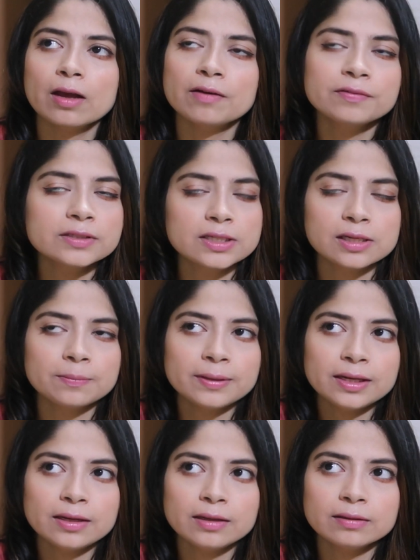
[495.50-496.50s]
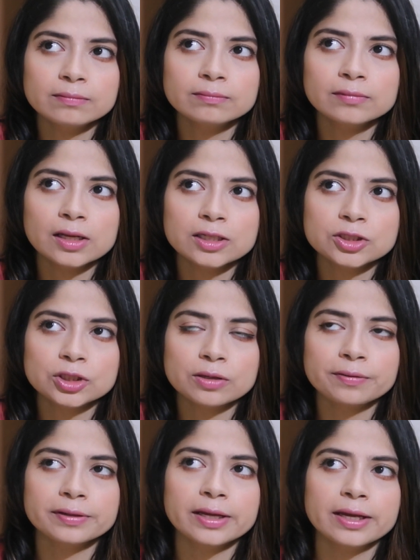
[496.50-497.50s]
obviously, I'm eating lunch
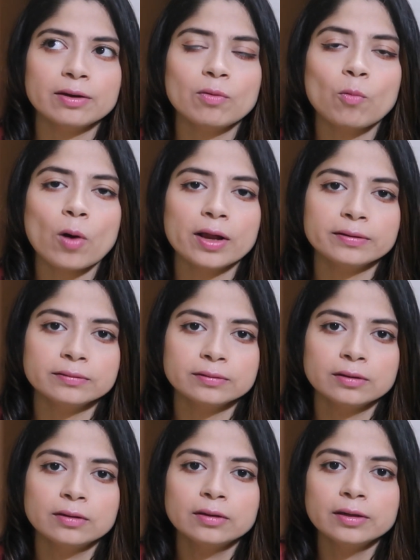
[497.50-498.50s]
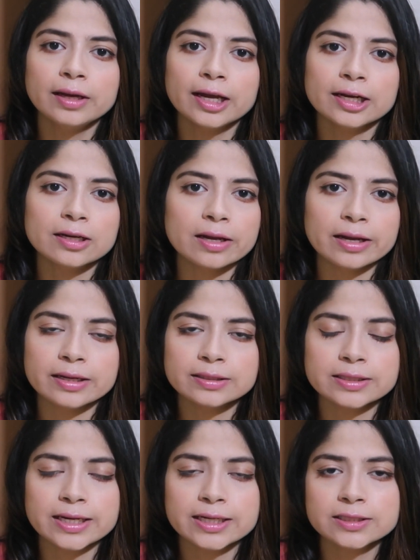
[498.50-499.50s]
around like 1, and
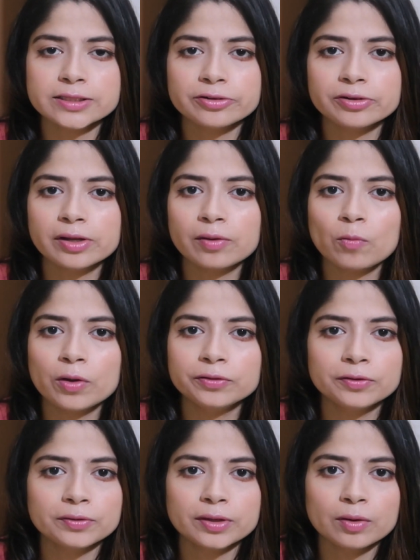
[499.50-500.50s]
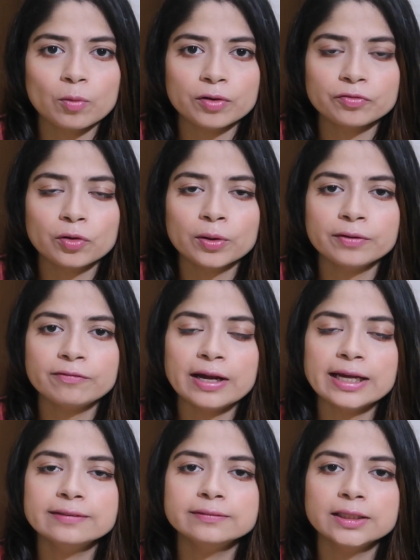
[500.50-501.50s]
it ends around like 1:30,
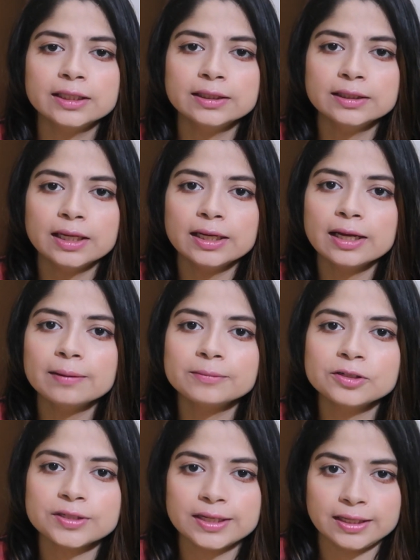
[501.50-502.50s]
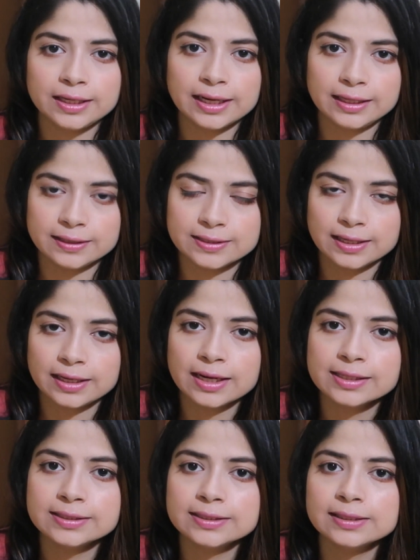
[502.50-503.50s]
1:45, and then I'm not eating anything
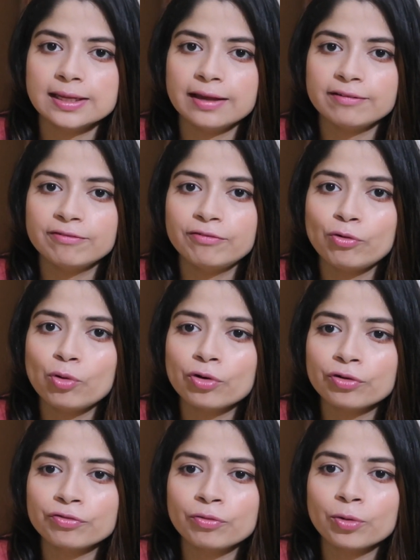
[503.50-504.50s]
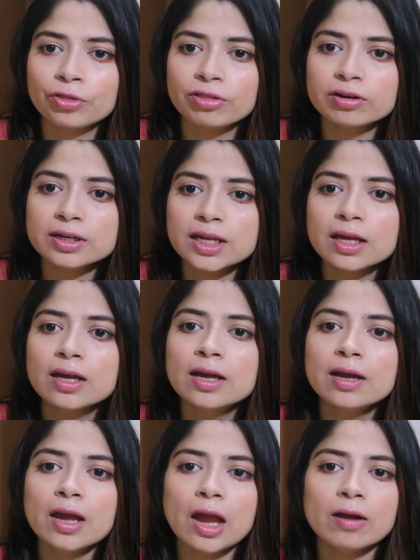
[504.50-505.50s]
until like 4 or 4:30.
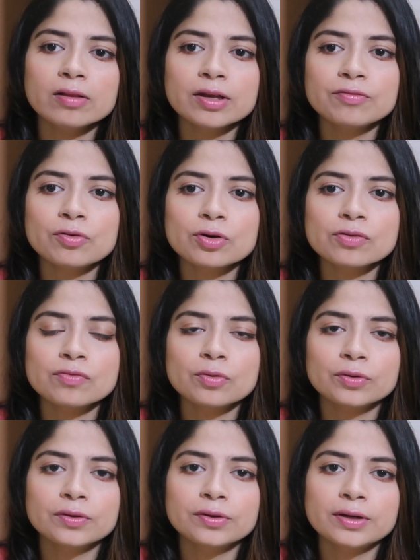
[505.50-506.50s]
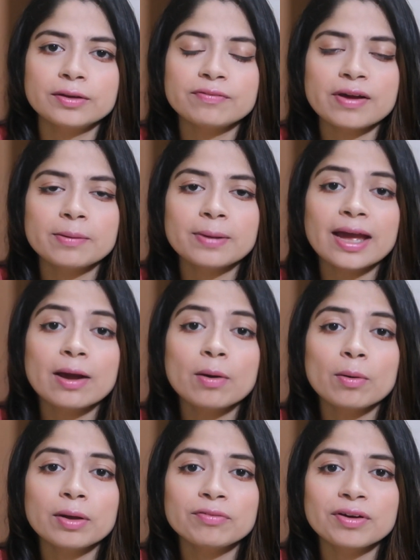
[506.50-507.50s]
And only 4 or 4:30,
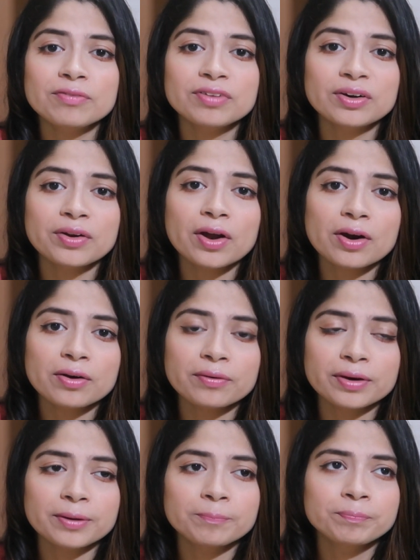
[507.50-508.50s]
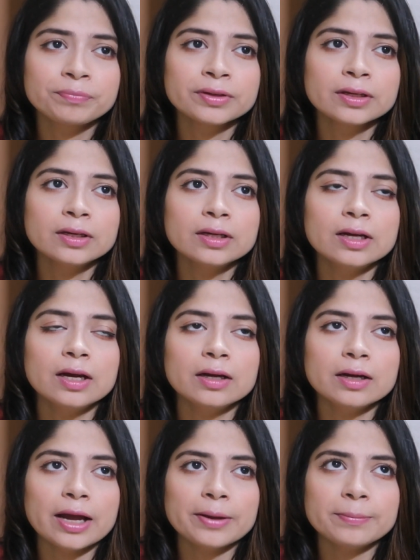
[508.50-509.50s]
if I'm very hungry,
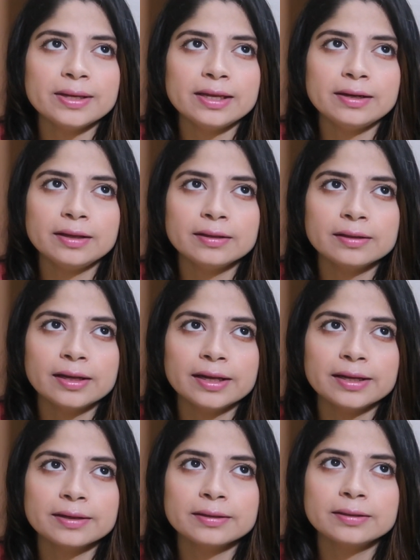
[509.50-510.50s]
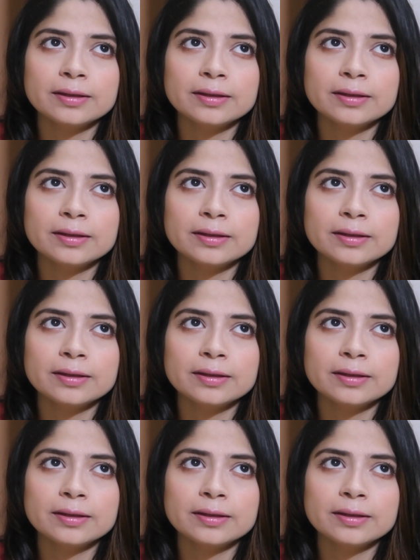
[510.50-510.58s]
I'm eating like